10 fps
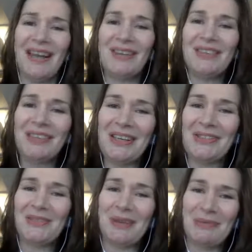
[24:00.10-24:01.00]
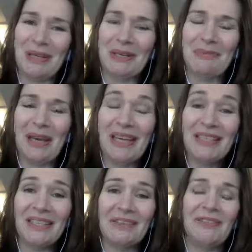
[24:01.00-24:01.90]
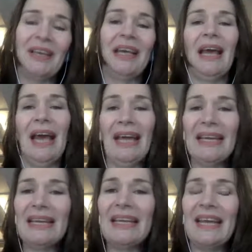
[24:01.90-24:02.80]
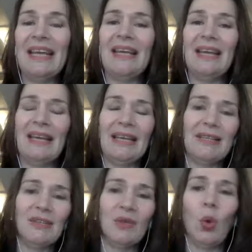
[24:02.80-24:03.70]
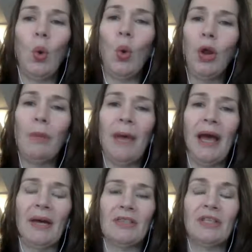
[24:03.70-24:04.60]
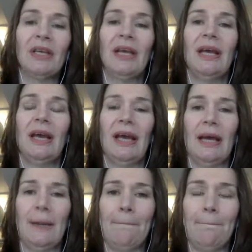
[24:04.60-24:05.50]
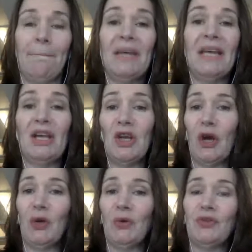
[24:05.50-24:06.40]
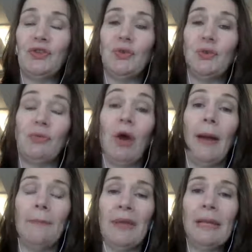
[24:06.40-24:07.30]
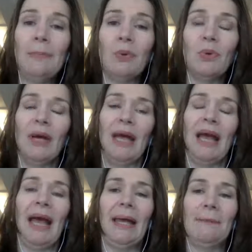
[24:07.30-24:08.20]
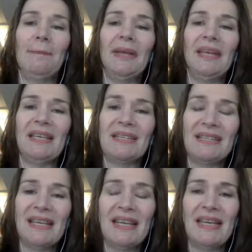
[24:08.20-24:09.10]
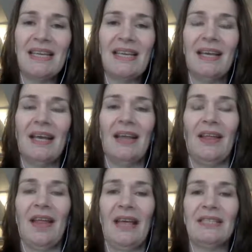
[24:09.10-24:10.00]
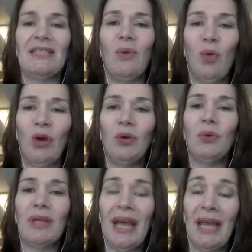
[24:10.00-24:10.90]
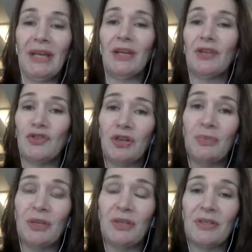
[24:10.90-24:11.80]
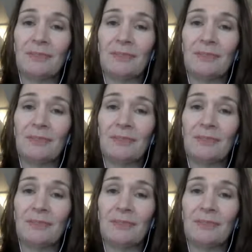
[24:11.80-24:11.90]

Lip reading: actually extremely competitive. And again, it's all about being known to the right people and being seen as someone who can contribute.